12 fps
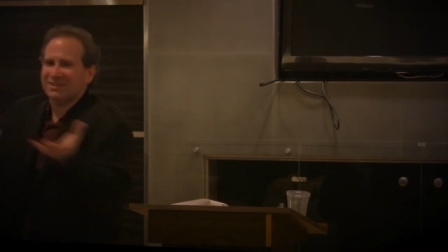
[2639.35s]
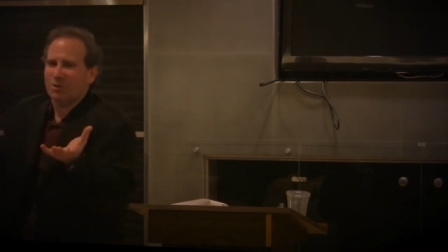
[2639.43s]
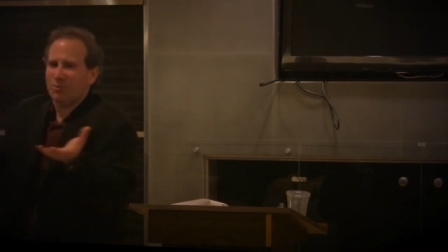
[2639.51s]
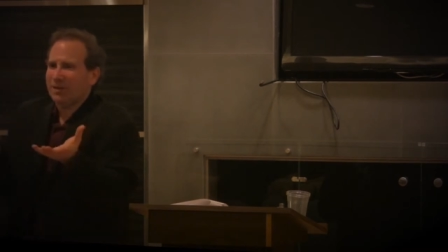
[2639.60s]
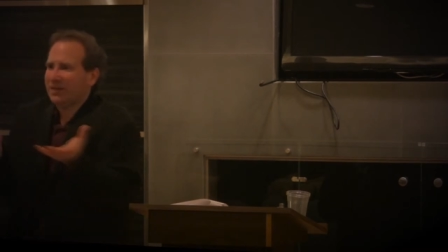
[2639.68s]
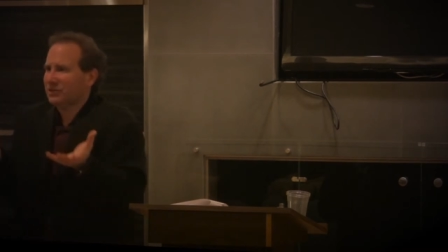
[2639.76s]

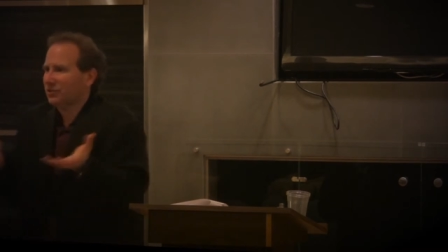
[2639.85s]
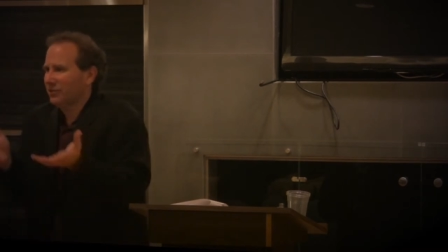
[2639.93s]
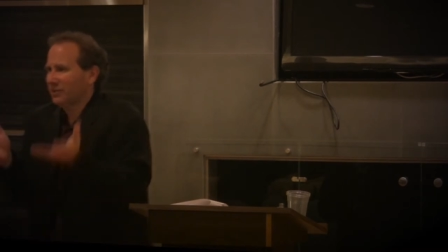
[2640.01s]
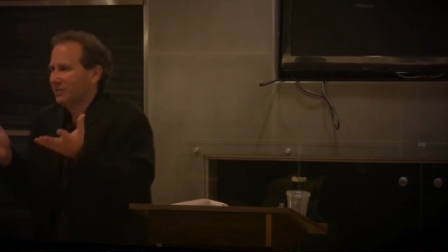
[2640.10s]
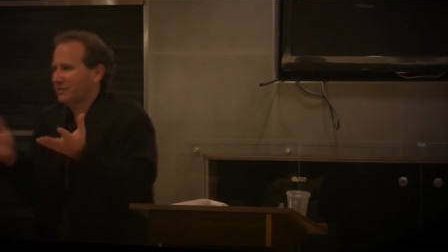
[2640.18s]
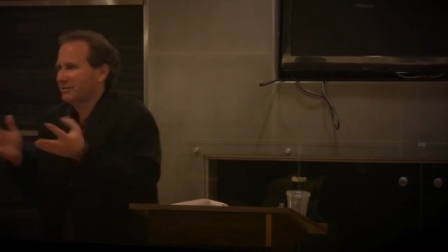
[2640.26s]
nobody's
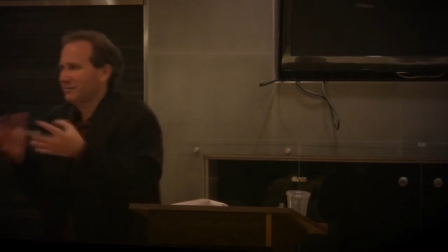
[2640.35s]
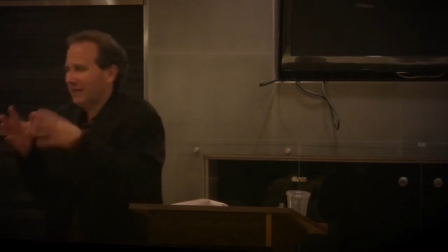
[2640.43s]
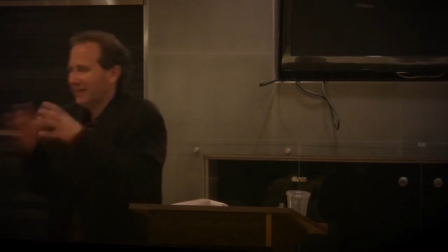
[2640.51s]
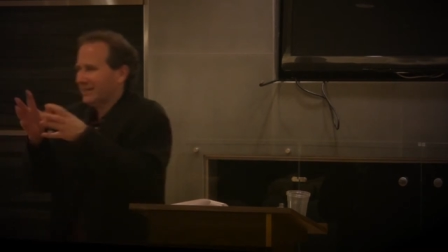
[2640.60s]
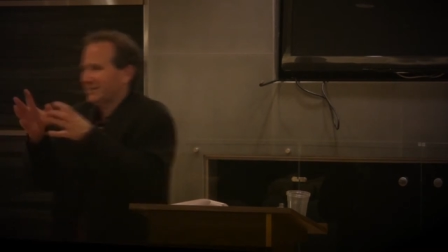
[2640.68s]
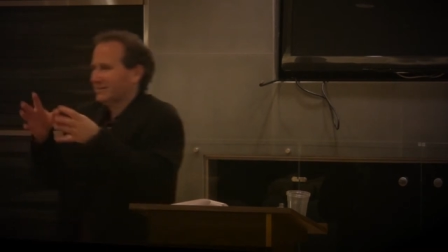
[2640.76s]
going to,
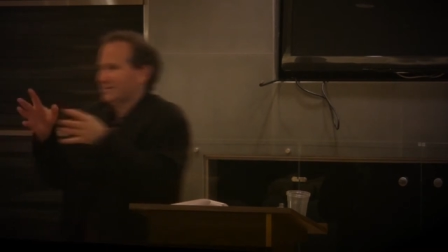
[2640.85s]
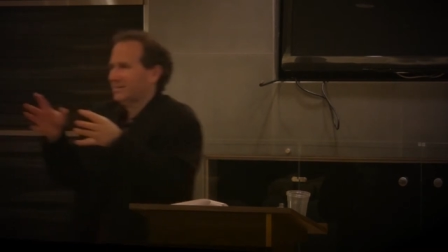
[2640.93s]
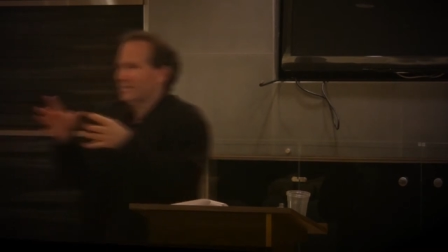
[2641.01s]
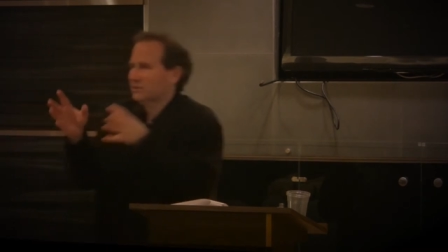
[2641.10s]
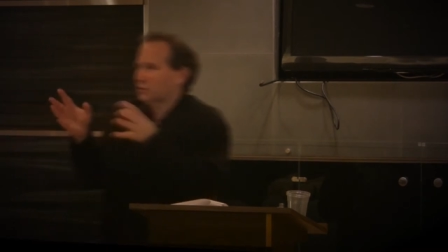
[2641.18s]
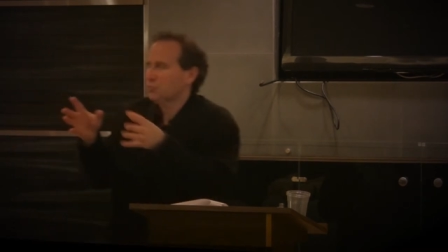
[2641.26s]
right? It's
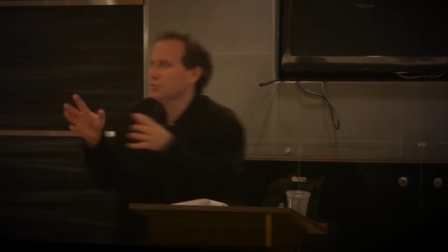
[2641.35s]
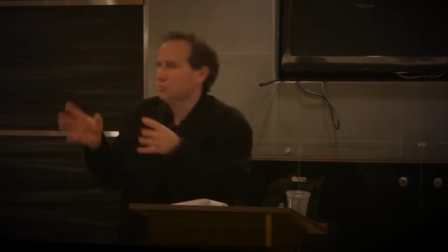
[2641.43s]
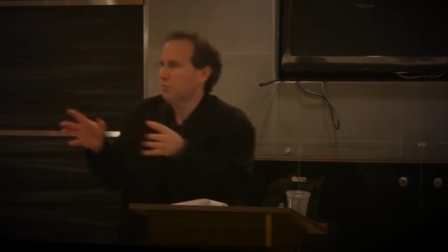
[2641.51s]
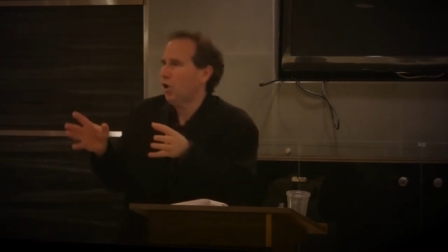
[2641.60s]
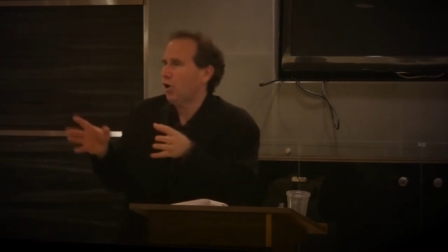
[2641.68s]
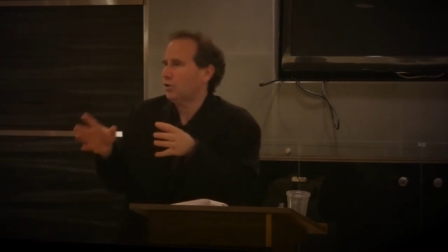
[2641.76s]
it's too
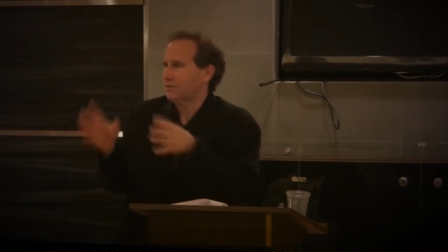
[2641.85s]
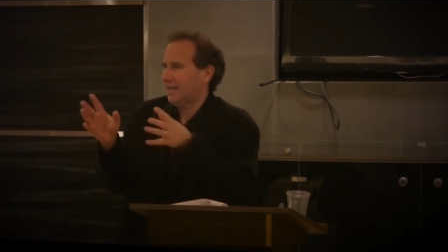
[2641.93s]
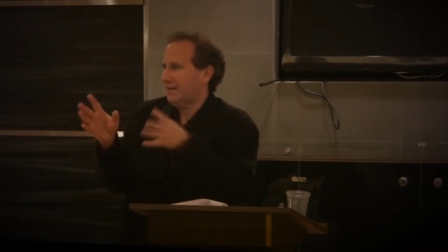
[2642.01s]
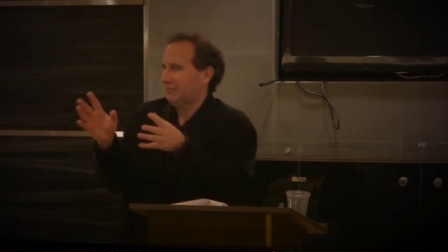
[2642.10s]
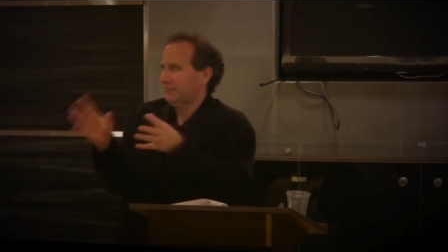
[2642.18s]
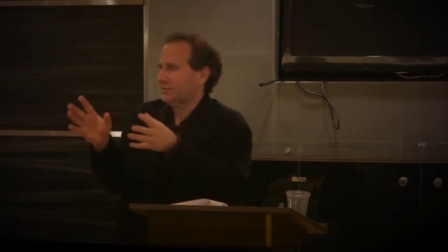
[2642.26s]
small to have